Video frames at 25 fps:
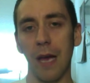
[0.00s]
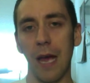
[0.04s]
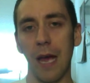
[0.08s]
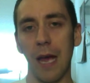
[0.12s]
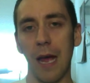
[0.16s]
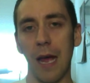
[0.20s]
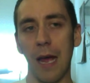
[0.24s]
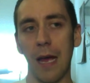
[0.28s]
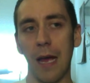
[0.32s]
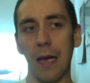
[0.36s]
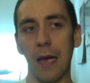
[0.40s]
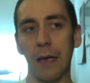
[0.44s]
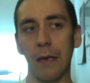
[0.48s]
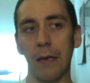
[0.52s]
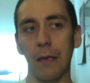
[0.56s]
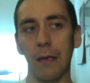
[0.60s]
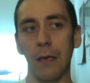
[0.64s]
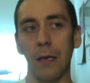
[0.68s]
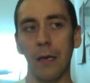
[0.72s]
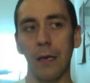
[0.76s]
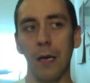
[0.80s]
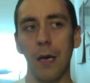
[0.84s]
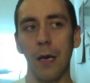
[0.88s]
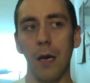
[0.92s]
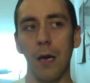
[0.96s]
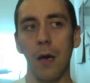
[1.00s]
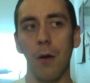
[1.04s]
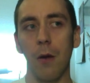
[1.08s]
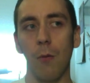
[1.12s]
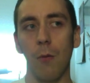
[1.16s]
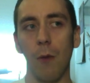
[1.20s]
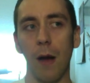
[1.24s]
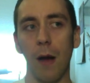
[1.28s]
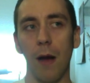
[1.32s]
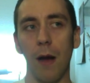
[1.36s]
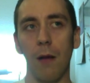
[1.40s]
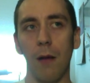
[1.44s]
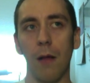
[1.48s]
And
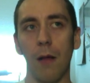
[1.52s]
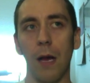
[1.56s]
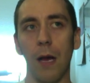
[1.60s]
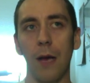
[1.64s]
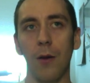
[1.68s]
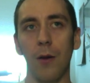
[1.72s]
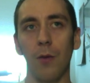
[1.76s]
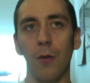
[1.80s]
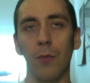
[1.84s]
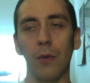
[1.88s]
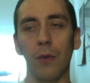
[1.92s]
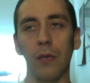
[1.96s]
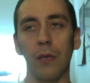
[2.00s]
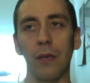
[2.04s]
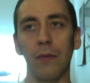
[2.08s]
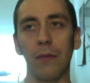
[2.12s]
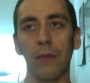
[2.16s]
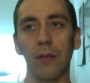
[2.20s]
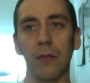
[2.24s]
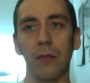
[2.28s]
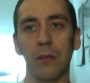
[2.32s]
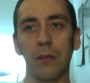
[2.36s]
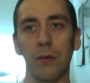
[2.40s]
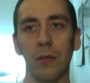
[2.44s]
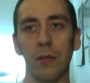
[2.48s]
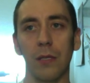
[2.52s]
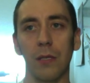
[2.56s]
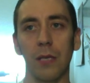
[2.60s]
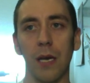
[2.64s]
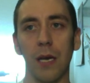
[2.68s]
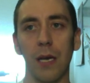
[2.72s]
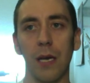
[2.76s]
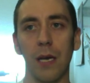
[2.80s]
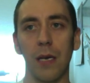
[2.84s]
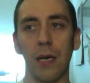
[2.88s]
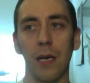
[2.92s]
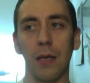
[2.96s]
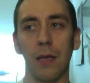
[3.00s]
while I don't believe in
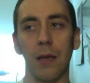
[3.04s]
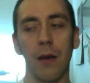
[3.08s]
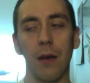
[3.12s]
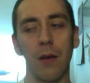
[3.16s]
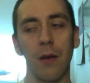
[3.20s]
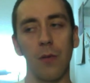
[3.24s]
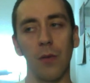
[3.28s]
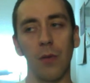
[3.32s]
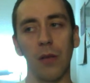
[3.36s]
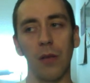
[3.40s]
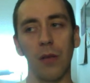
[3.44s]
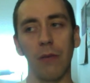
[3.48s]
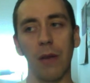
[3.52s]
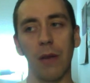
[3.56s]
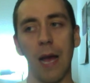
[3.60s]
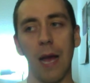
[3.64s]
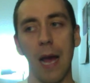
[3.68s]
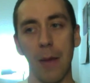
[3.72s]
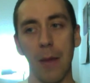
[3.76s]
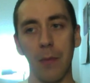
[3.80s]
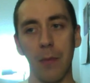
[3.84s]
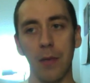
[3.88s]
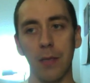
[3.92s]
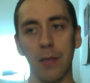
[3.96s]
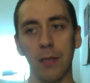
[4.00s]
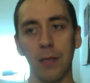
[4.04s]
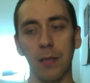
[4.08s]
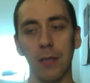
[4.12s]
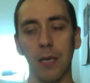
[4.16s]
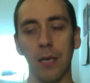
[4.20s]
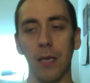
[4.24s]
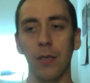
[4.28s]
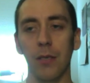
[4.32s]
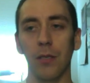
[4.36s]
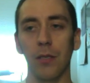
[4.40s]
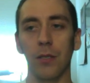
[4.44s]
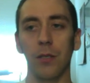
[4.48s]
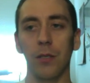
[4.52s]
suicide, not that I don't believe it happens,
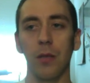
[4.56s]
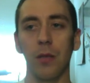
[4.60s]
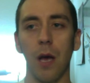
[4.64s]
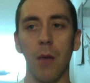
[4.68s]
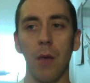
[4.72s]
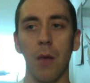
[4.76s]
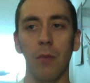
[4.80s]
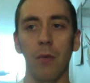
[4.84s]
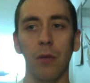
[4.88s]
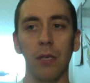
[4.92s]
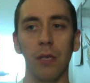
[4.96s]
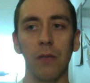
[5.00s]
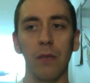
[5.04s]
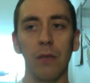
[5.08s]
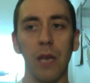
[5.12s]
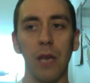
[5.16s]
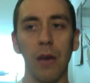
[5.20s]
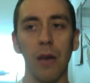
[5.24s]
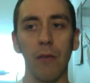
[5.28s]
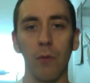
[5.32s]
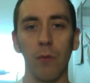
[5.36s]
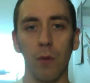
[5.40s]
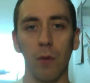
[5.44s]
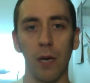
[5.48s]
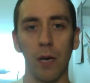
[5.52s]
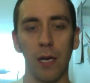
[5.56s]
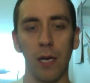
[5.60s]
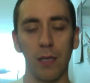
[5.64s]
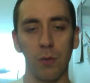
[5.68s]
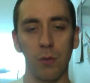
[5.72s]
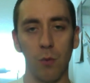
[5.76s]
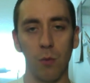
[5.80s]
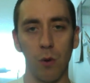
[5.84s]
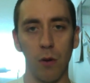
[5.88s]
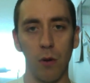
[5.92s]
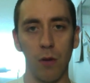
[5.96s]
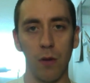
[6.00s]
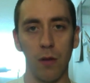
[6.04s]
I believe that everyone has
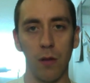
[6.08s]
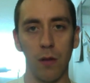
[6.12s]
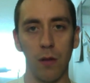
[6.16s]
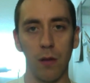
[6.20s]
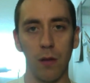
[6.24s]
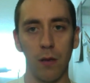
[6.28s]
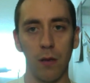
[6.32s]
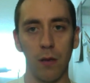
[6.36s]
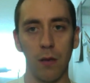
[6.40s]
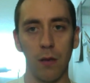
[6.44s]
worth